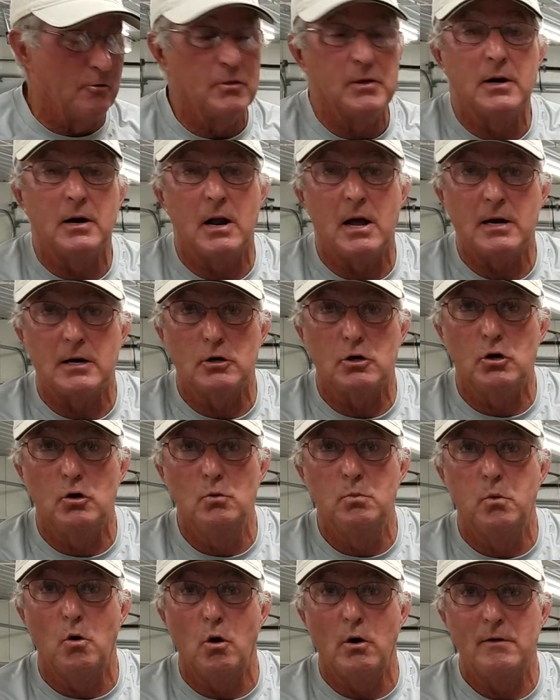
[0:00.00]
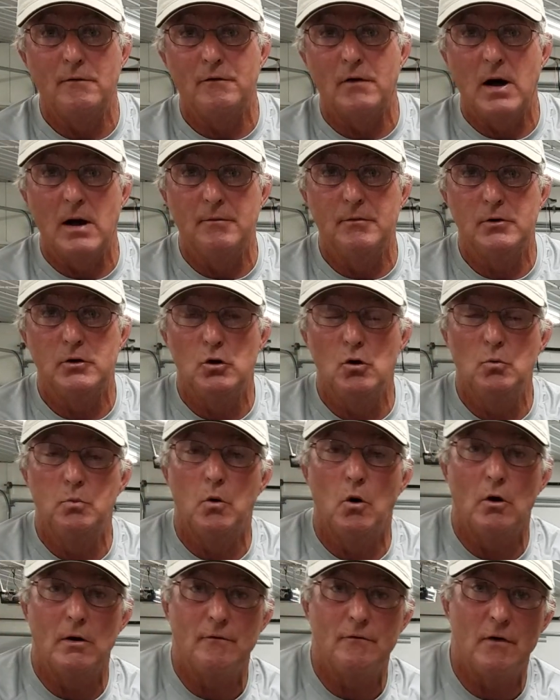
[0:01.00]
than like a 2.5. The
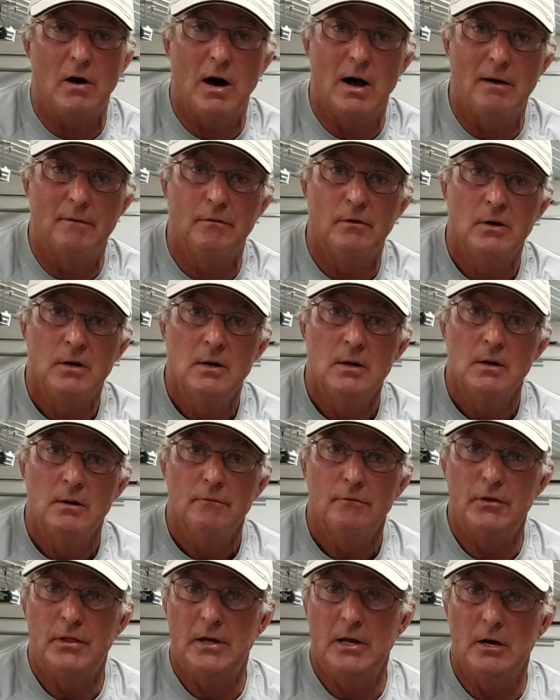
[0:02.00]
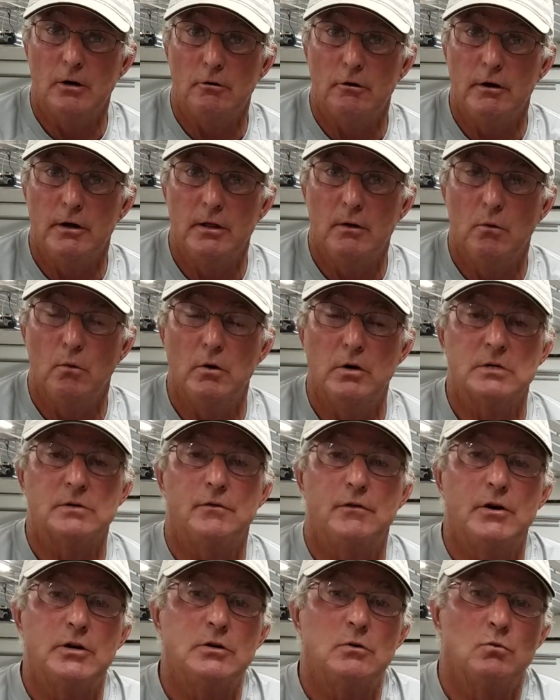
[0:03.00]
2.5 for the area that we was
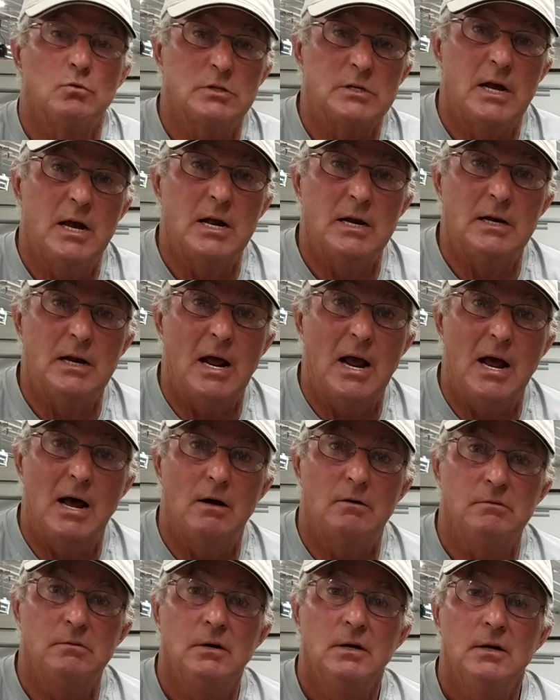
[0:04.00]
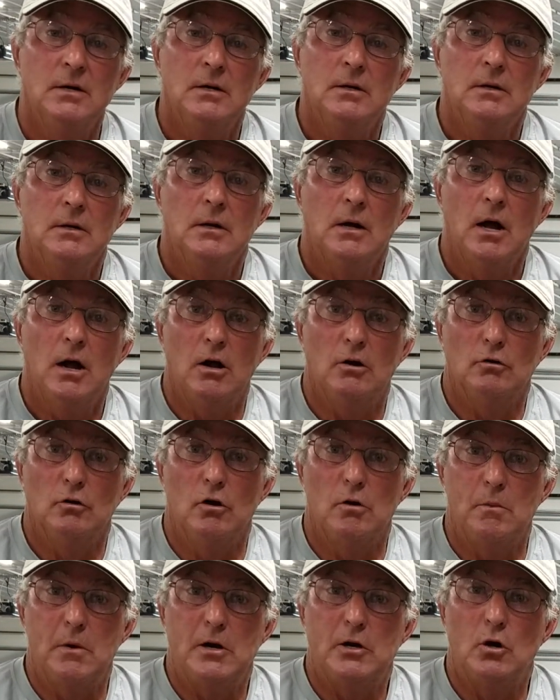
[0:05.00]
fishing was getting down a
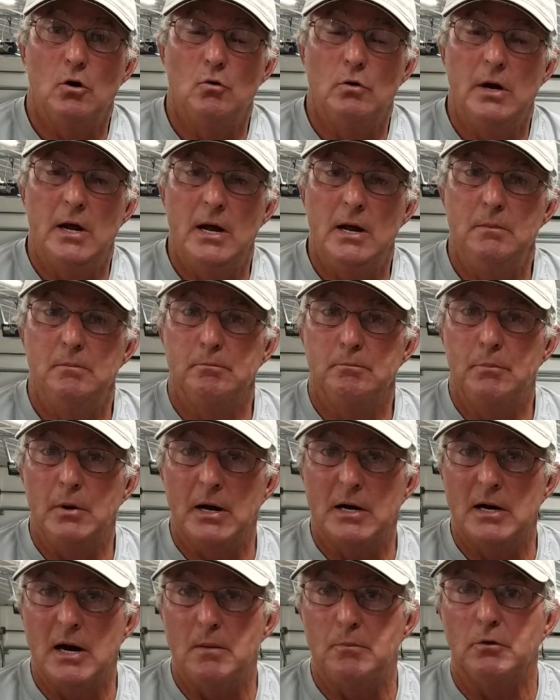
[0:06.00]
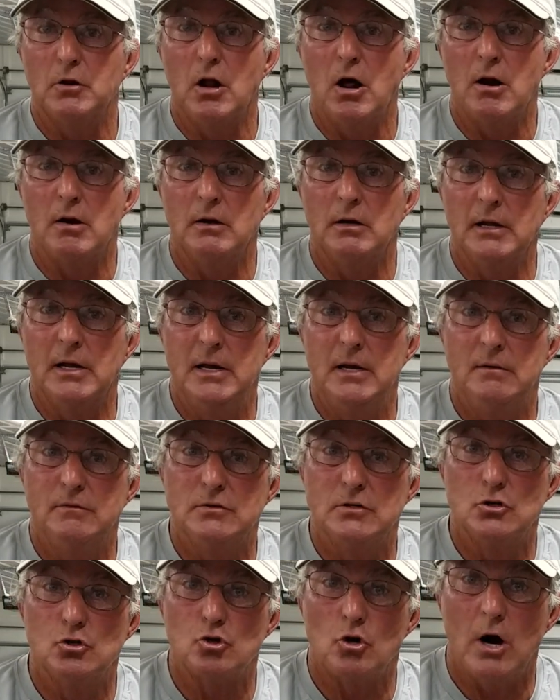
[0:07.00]
little bit too deep and picking up a lot of
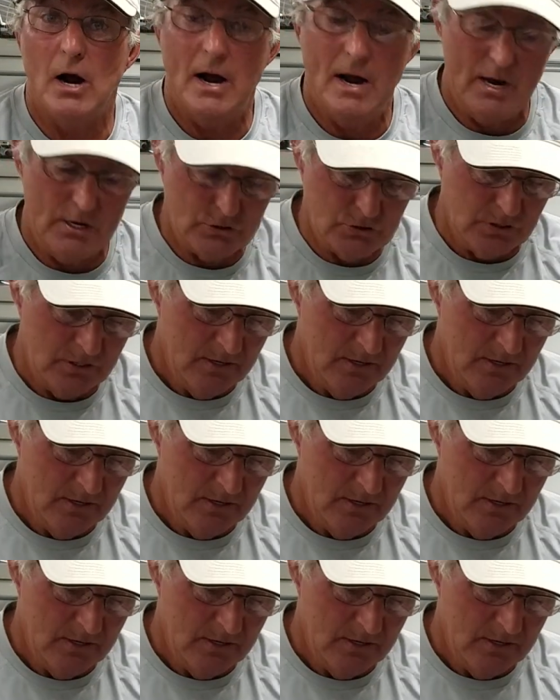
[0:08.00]
leaves and trash.